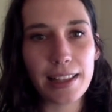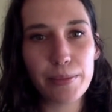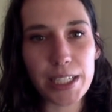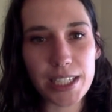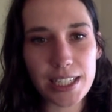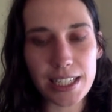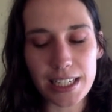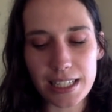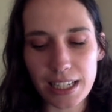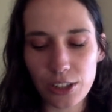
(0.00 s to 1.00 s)
the Magician
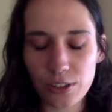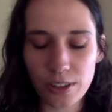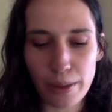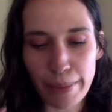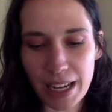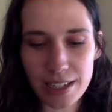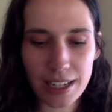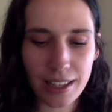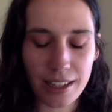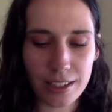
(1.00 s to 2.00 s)
is like, you're
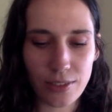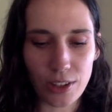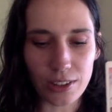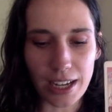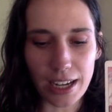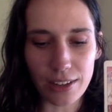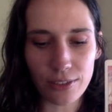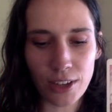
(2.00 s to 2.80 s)
imagining things for your life.